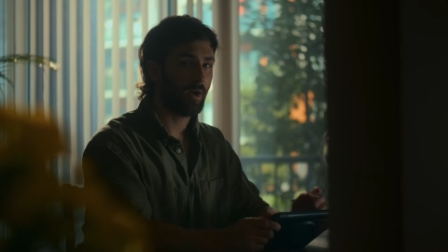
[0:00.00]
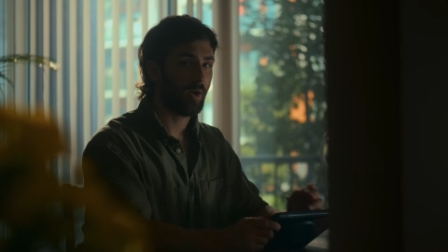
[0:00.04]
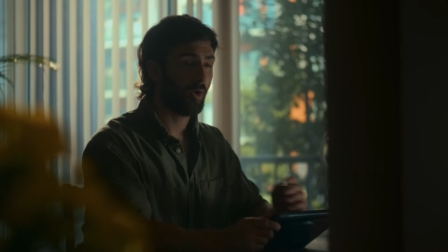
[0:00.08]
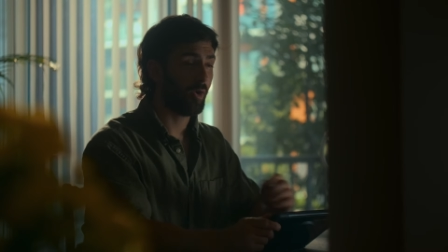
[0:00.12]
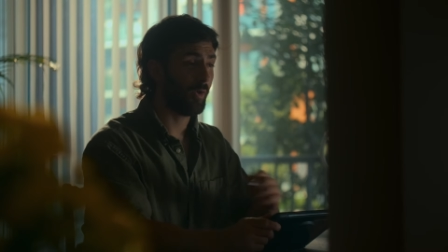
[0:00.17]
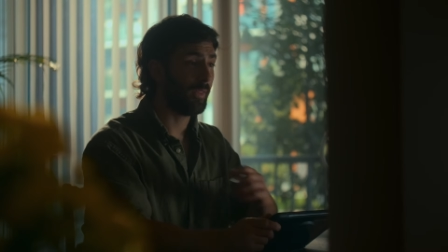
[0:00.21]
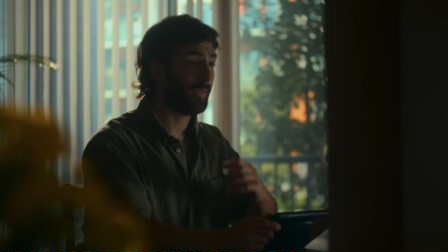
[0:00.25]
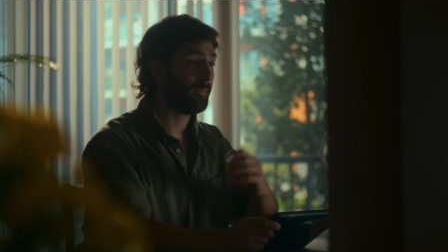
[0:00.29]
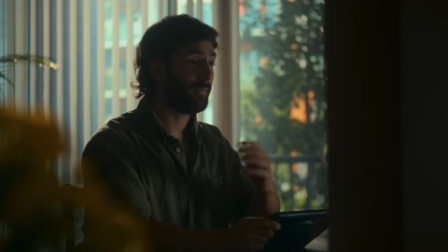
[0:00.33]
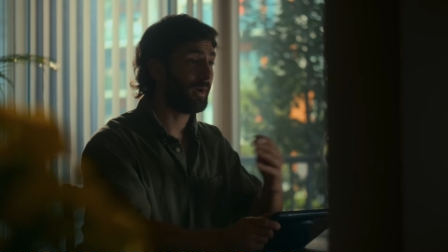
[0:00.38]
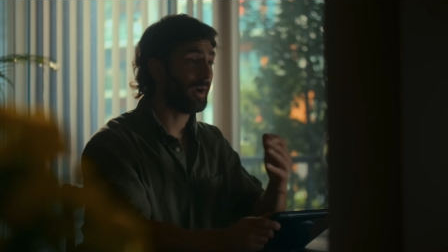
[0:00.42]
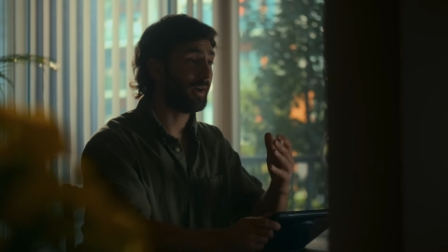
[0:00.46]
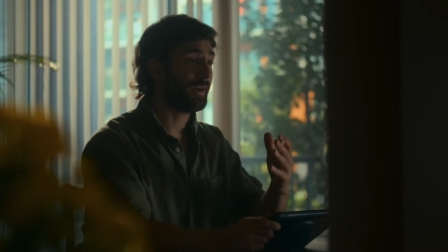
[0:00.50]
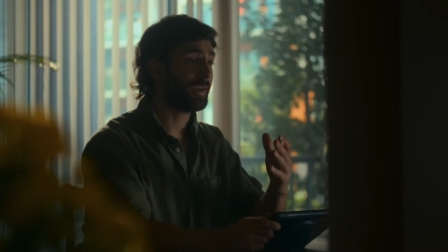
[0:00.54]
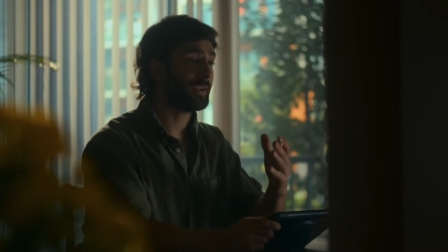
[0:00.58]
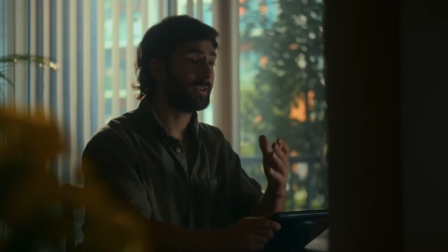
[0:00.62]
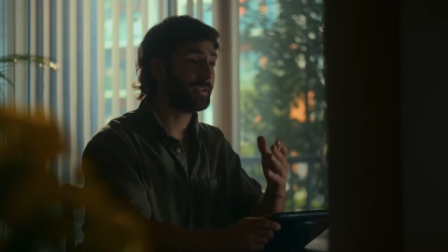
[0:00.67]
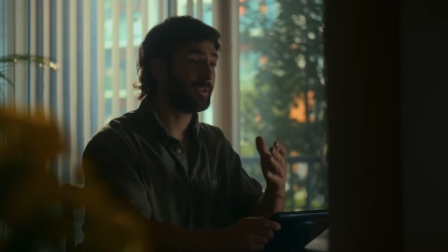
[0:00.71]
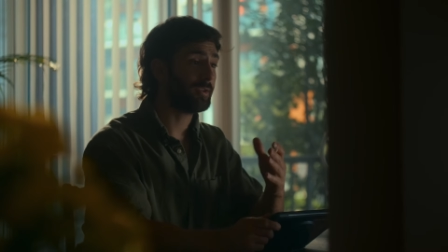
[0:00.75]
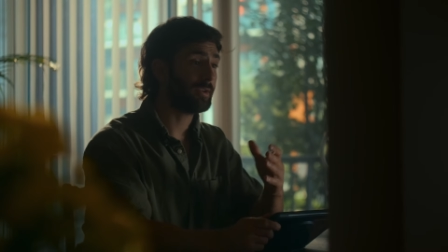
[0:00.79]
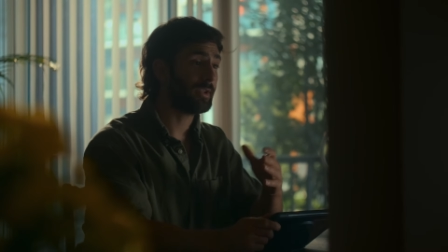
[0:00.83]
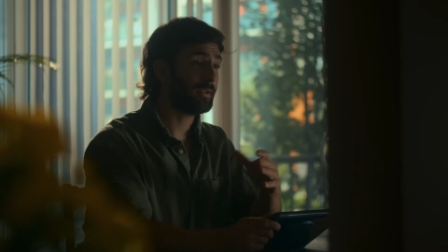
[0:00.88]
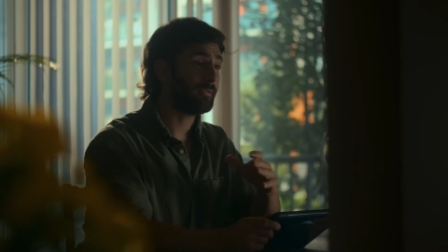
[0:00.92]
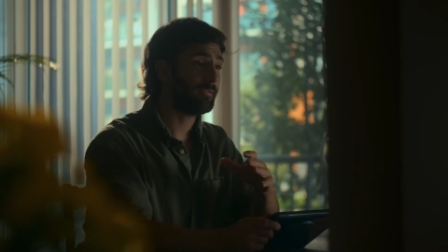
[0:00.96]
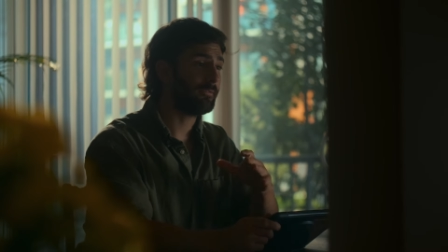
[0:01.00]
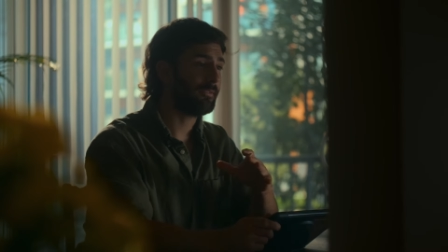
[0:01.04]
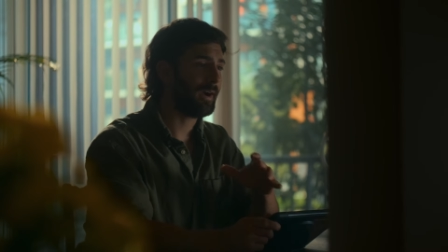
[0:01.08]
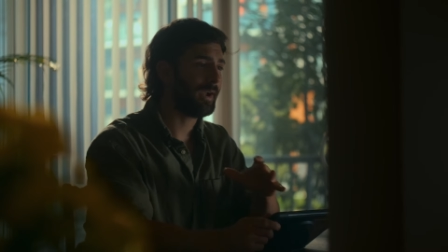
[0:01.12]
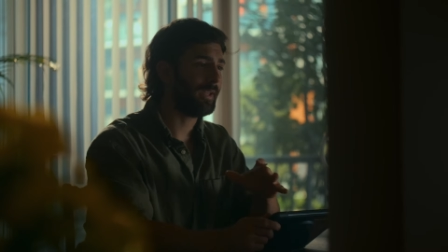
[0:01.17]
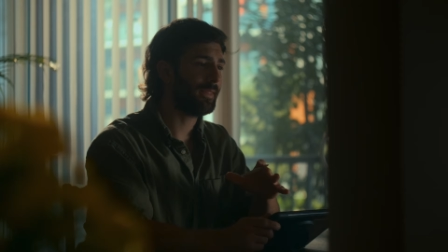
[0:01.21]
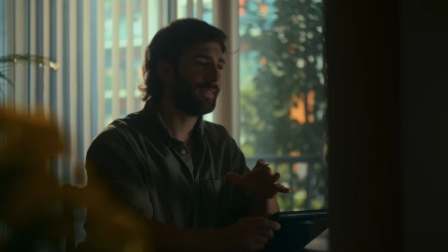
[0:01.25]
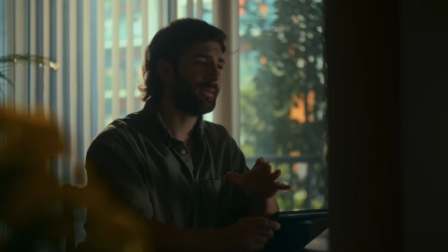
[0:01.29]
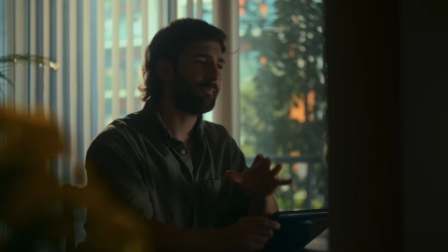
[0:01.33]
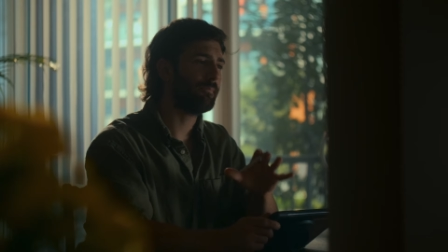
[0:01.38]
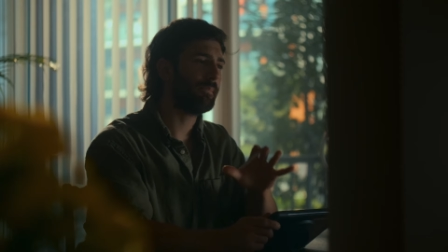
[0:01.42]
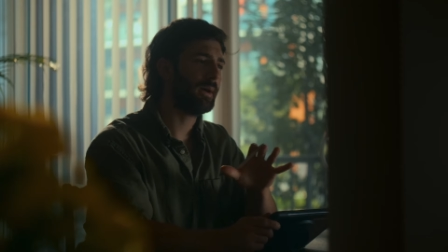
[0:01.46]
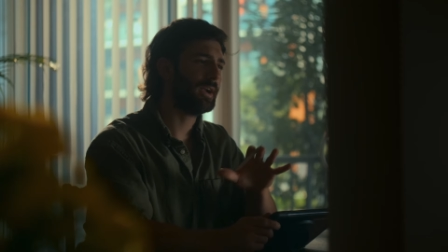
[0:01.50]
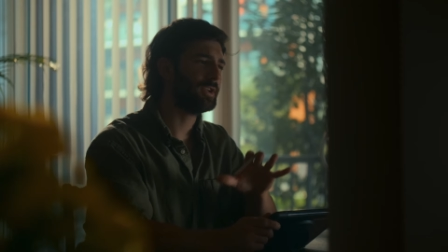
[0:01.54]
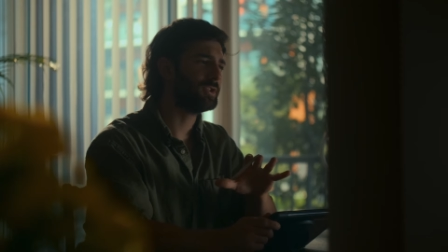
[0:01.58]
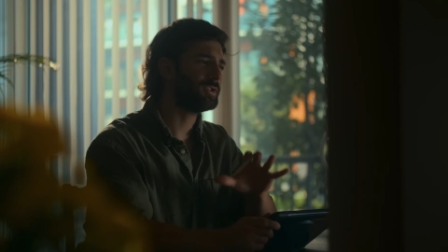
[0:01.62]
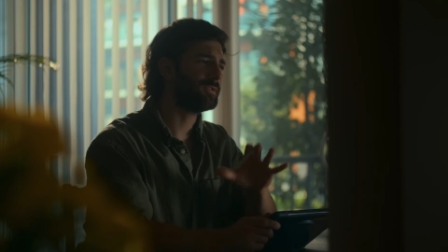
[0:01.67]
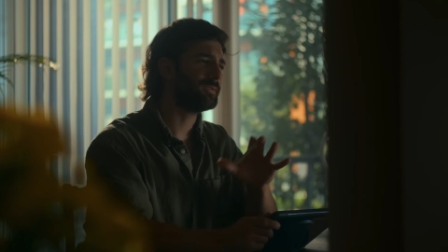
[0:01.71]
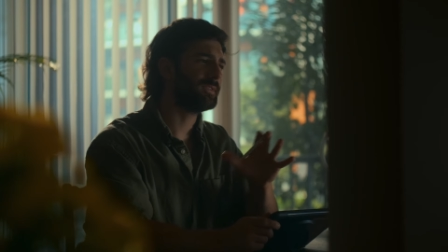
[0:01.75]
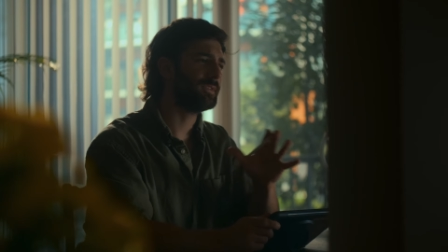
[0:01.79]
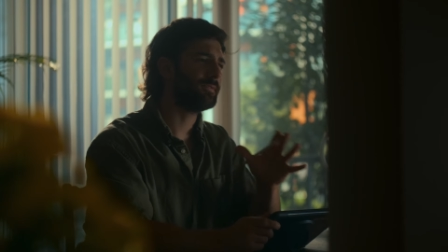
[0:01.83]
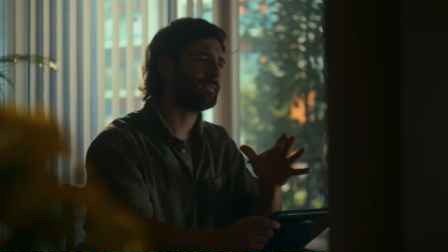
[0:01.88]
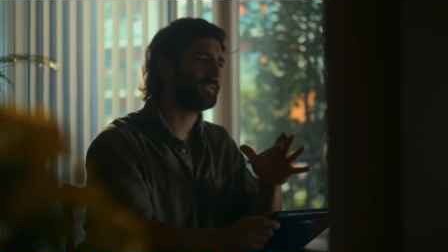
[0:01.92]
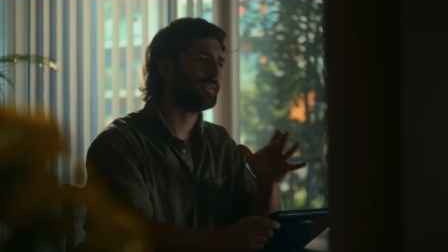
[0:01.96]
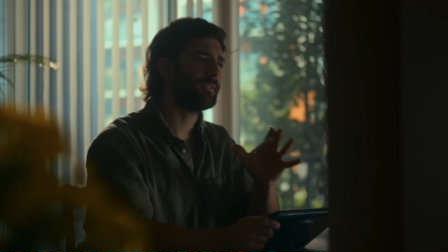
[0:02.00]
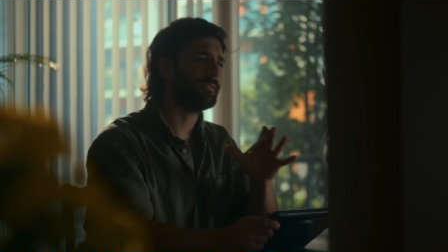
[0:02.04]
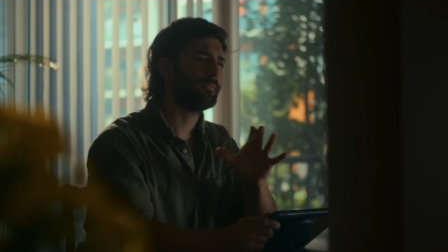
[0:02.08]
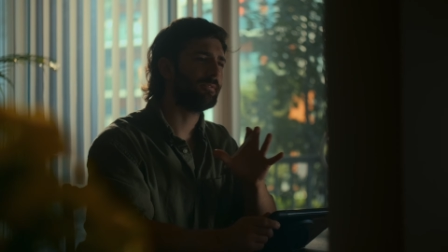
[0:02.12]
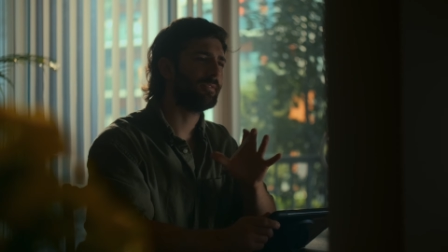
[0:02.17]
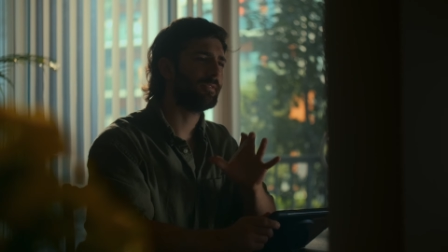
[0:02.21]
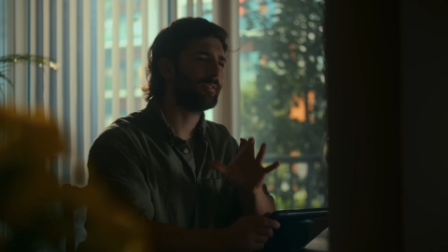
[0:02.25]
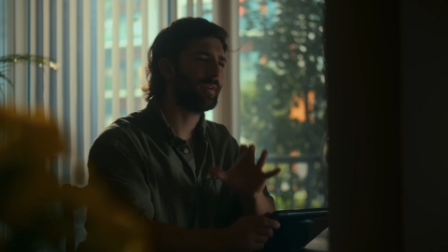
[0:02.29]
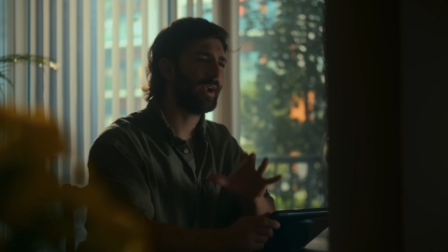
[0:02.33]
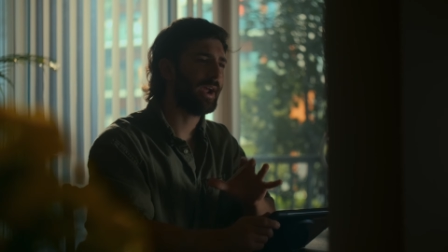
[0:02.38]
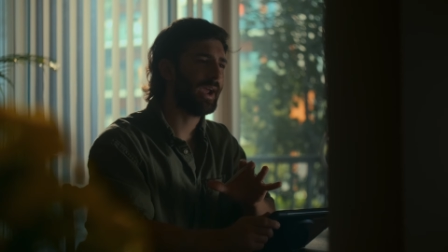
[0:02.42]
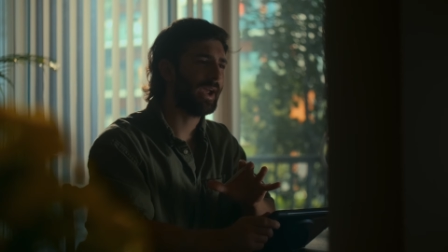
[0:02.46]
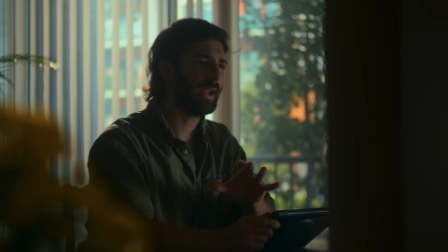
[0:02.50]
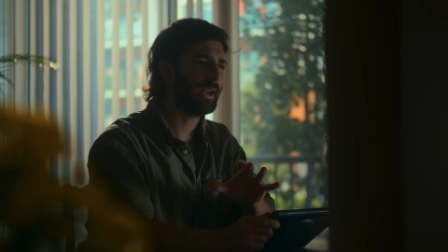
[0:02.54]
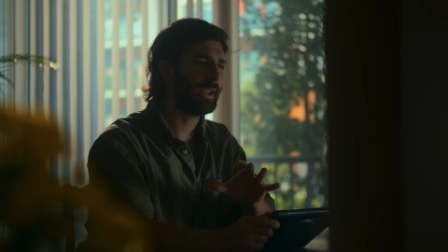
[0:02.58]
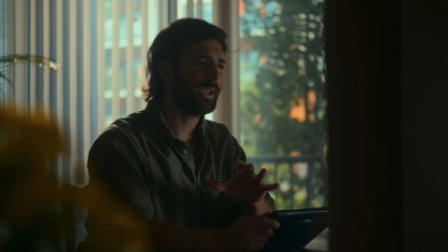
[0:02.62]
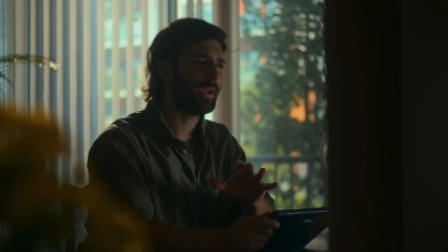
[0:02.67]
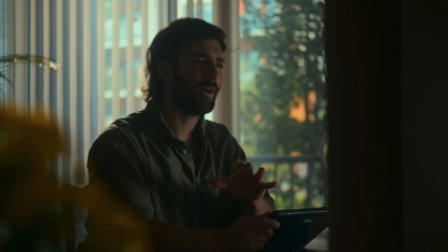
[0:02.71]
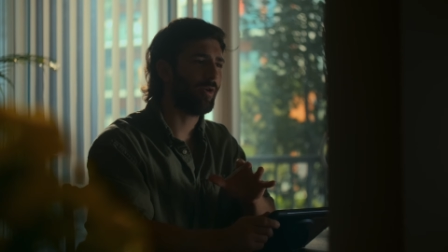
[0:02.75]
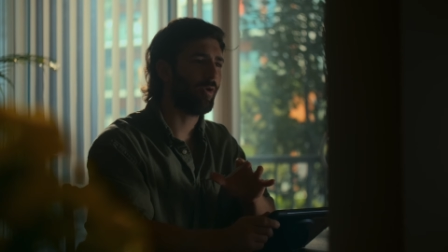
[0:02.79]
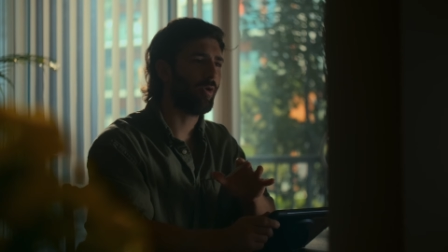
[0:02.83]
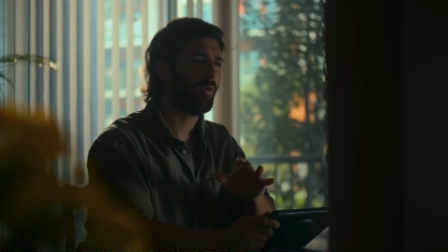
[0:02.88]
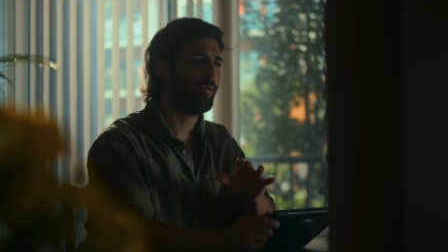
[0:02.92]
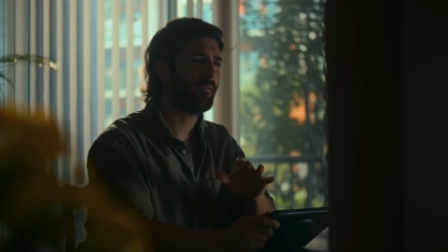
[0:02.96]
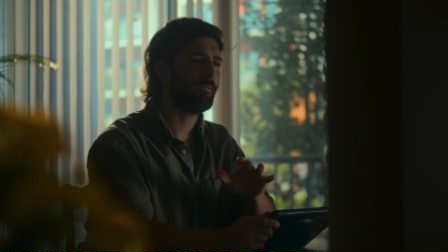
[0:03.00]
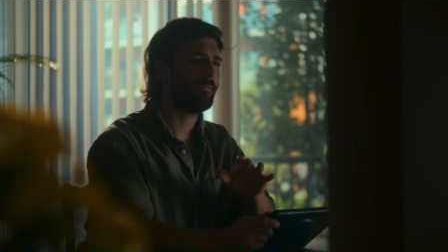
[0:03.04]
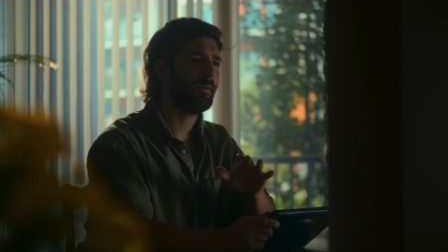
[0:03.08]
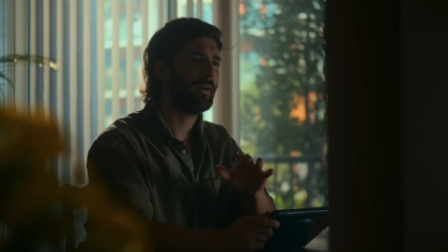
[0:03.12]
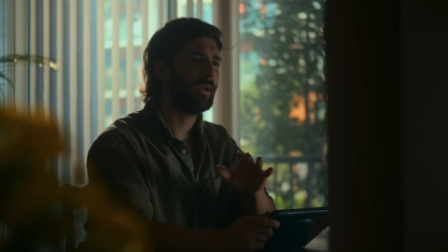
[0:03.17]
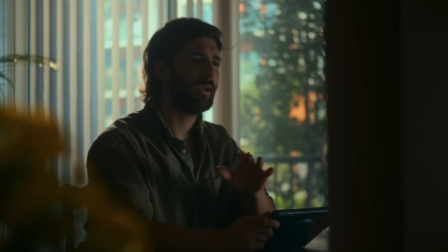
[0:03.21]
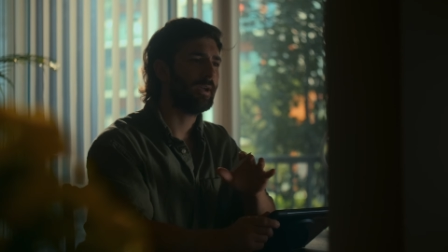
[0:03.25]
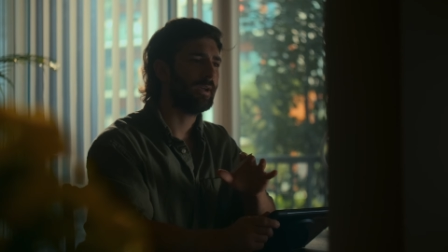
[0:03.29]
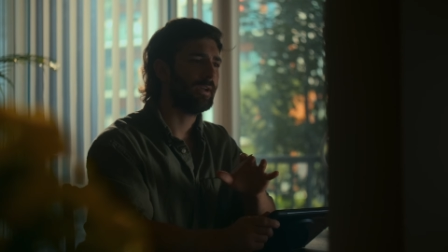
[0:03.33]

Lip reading: On the market you can find a bunch of different variety of,